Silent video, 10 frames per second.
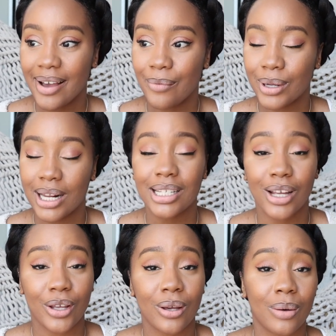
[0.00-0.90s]
when I
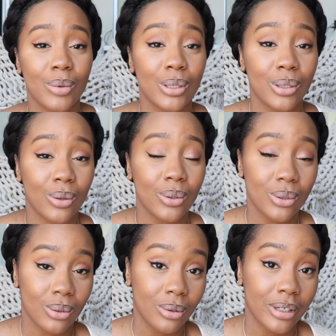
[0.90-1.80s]
tell you I was so
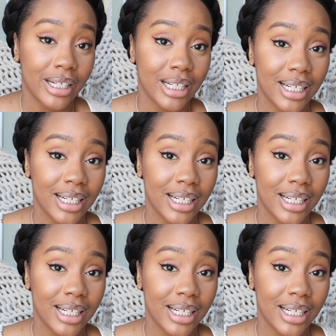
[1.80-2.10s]
sore,